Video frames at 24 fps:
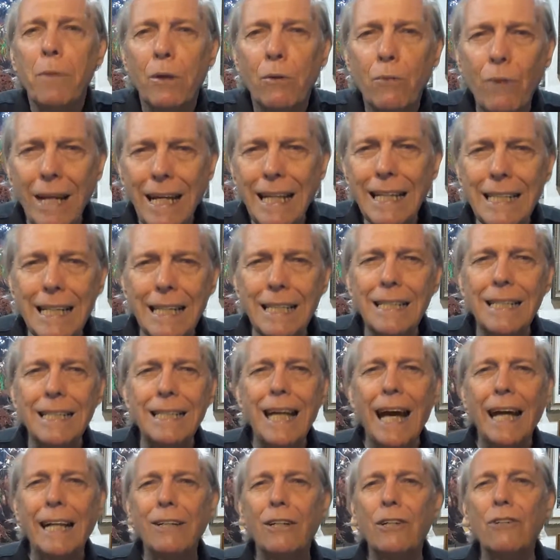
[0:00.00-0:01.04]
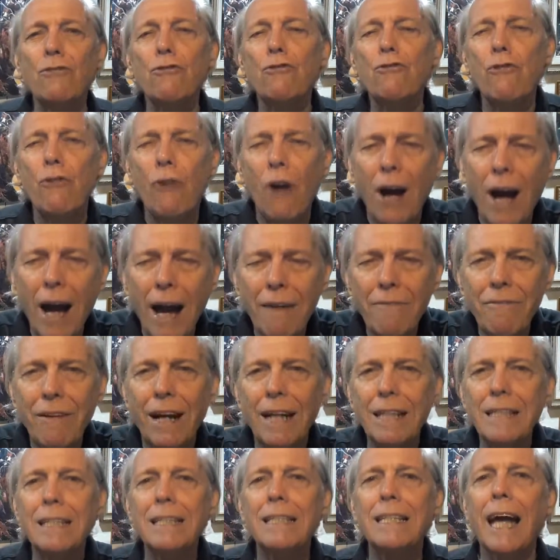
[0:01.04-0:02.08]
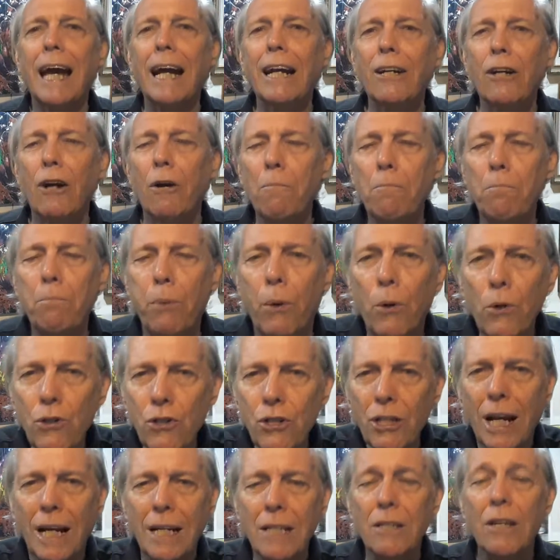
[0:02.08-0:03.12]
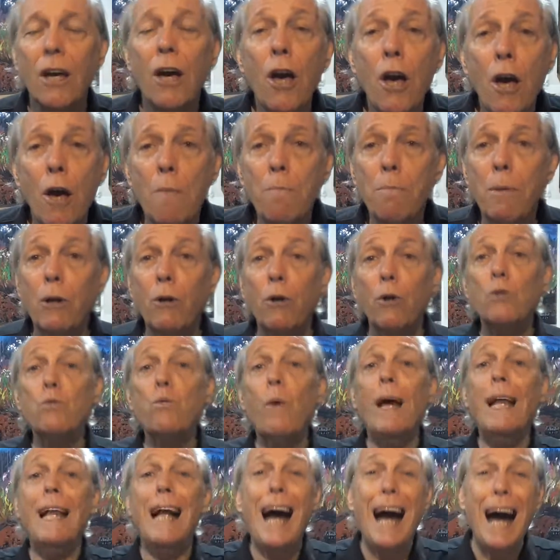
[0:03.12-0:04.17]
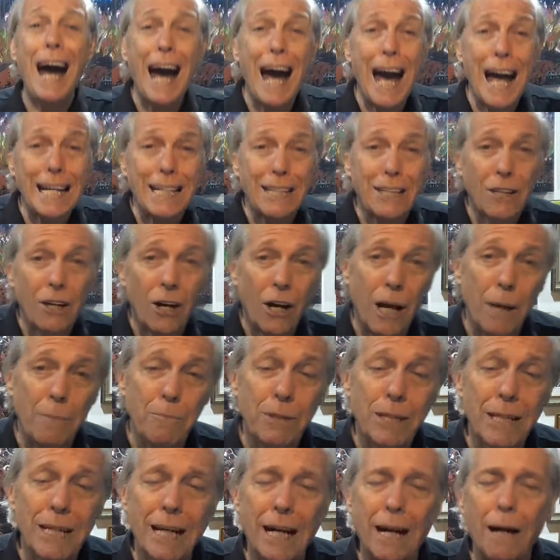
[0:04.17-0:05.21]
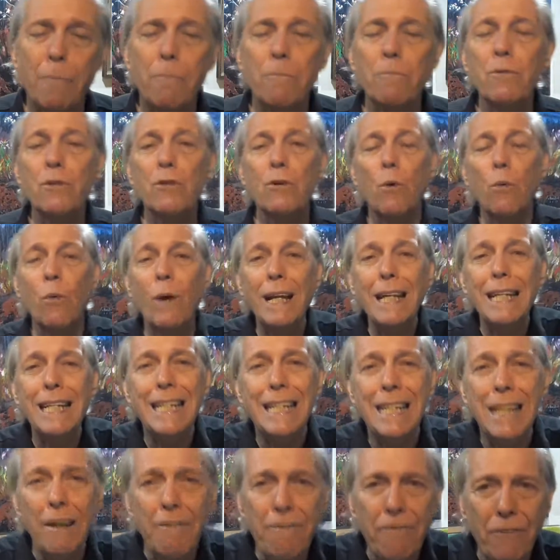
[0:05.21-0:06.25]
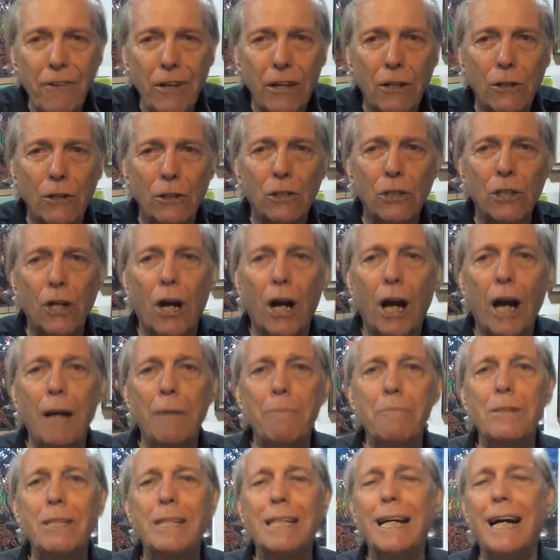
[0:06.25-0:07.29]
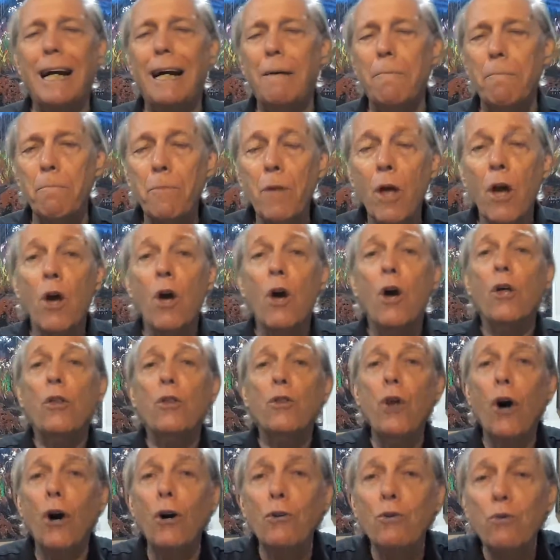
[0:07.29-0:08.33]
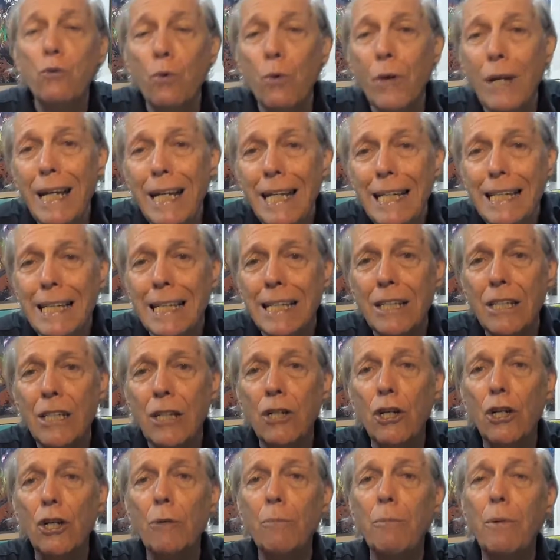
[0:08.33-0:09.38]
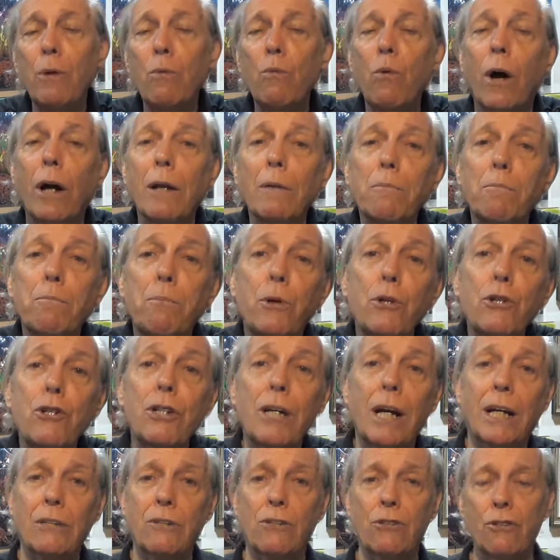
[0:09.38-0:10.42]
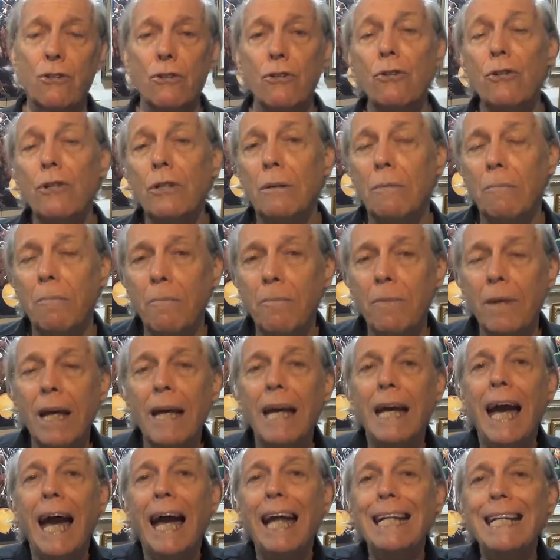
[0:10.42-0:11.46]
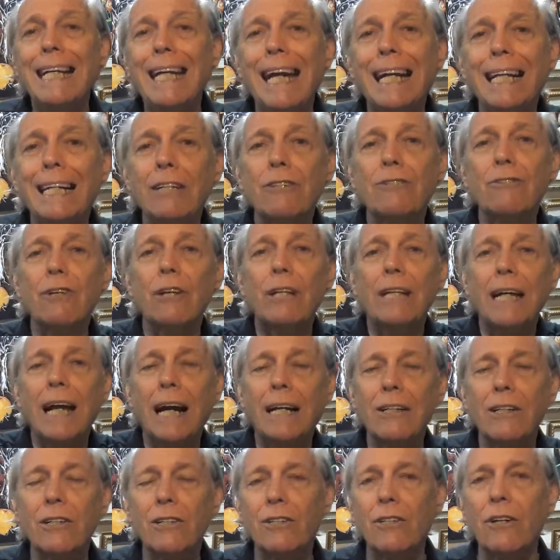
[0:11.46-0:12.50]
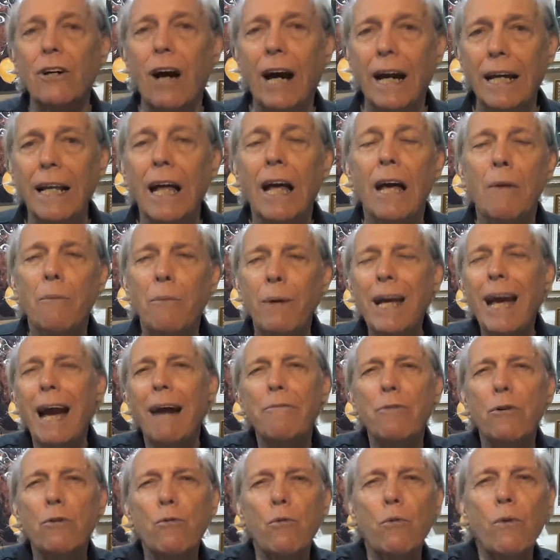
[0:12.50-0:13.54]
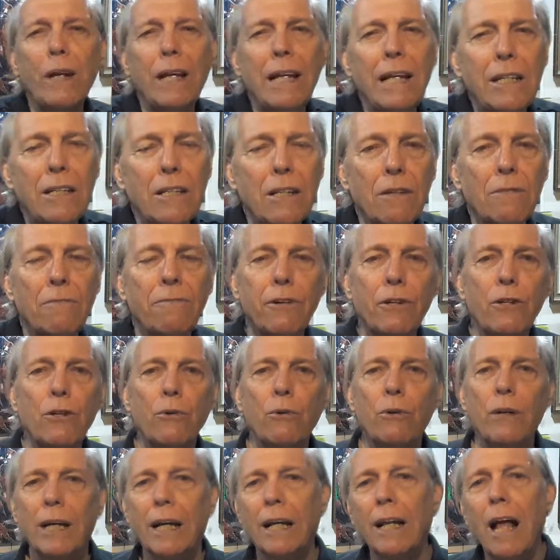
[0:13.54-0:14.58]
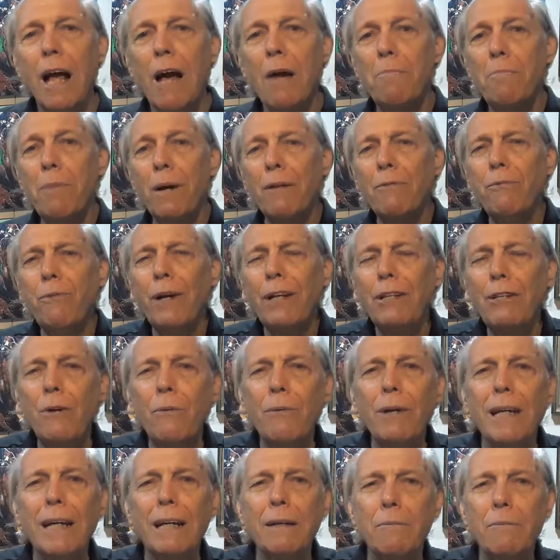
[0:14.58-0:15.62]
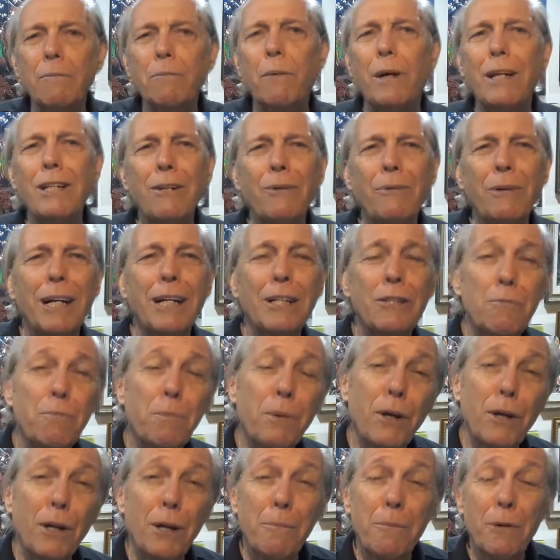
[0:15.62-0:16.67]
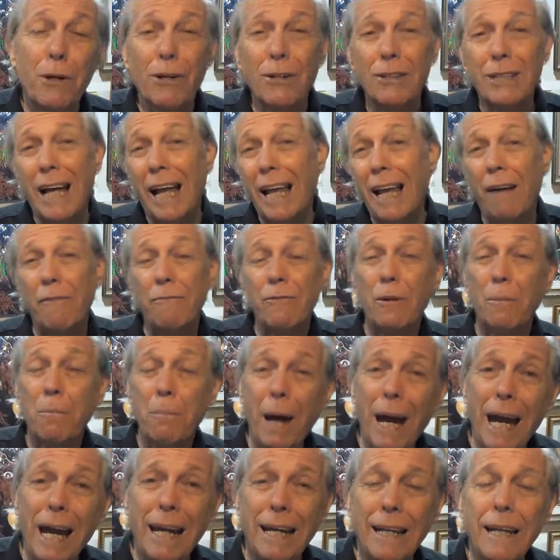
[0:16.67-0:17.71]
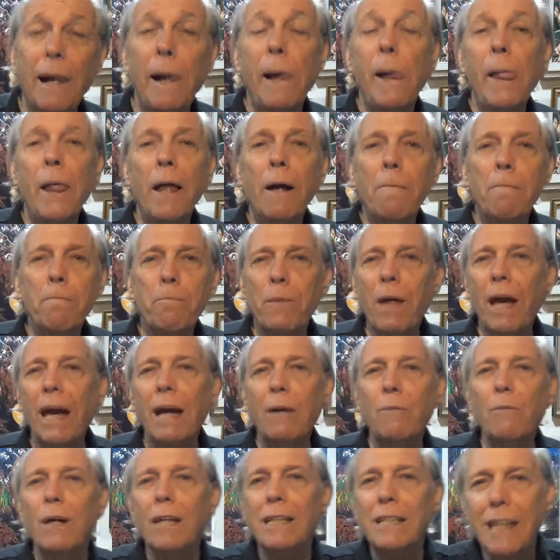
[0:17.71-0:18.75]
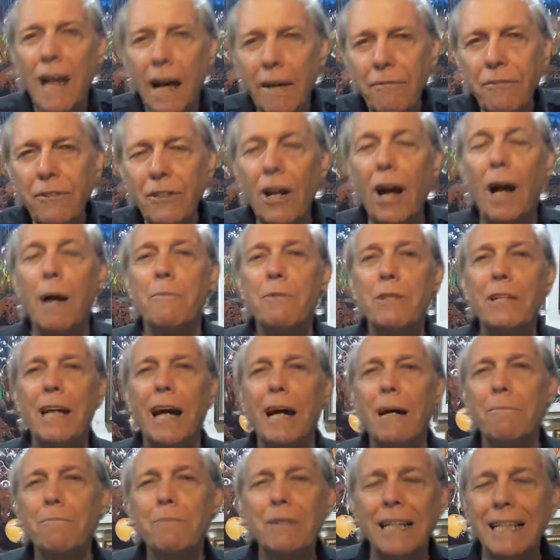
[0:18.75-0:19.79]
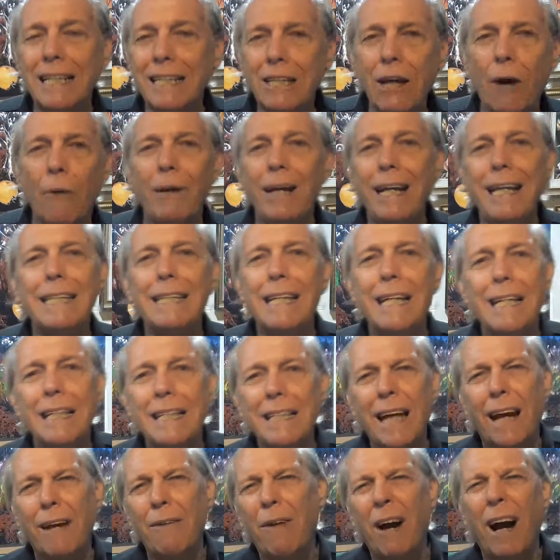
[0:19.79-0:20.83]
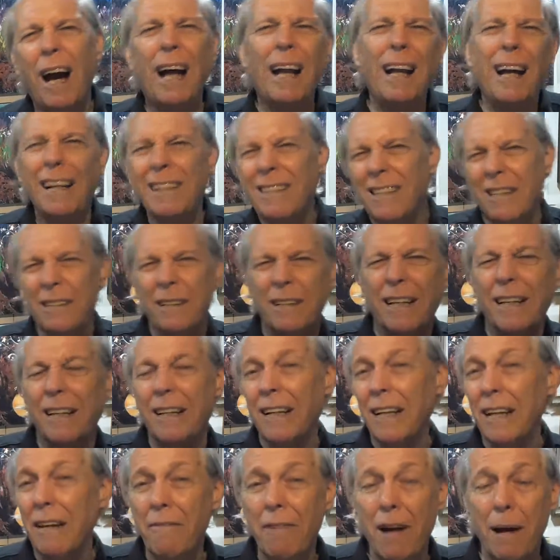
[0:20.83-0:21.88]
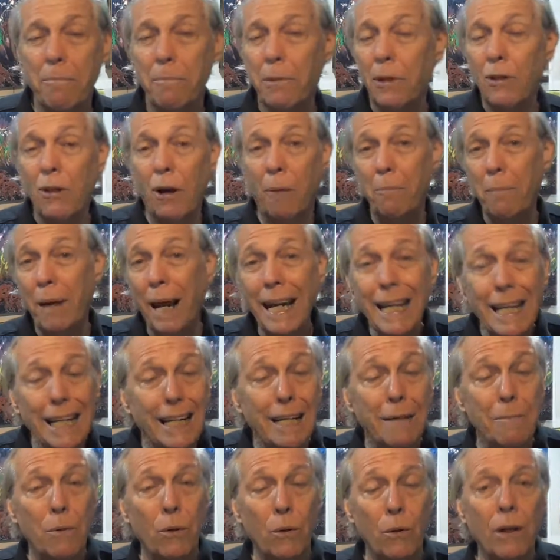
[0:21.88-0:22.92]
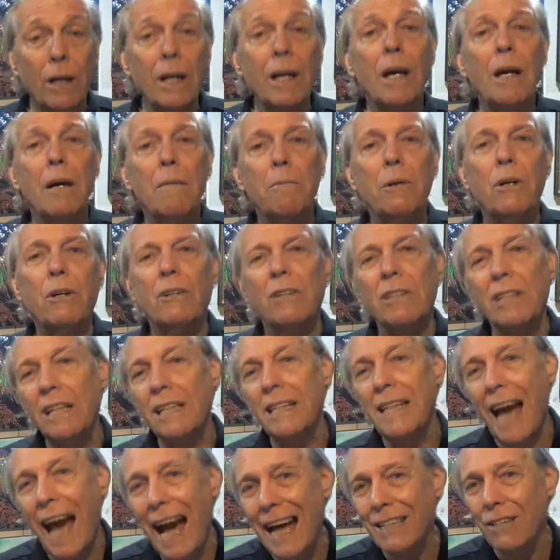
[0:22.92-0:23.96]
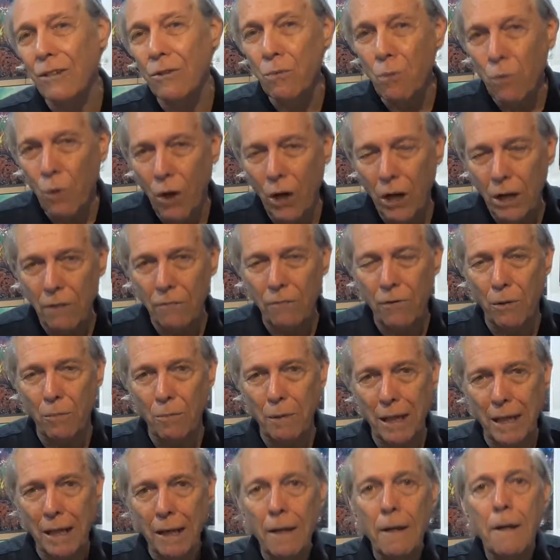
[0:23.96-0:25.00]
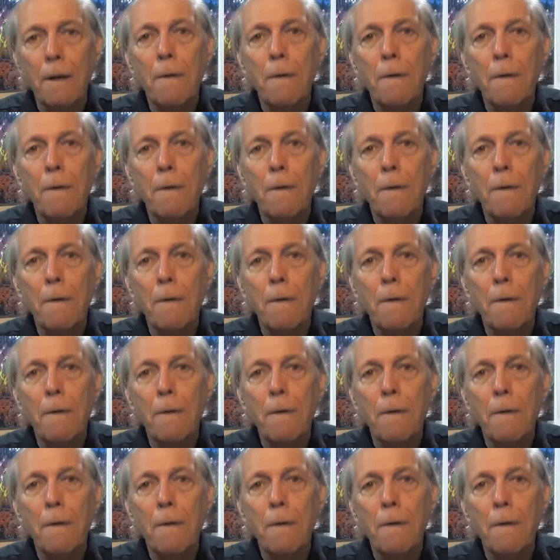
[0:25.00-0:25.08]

Reasons that can drive us, that can push us. Because when hard times come, when difficult times come, those reasons are going to be what push us through them and get us to the other side. We have a reason for doing it. But if we're doing it purely because I love to paint, then when tough times comes, it's so easy to say, well, I'm just going to give up and not paint anymore because it hasn't worked for me.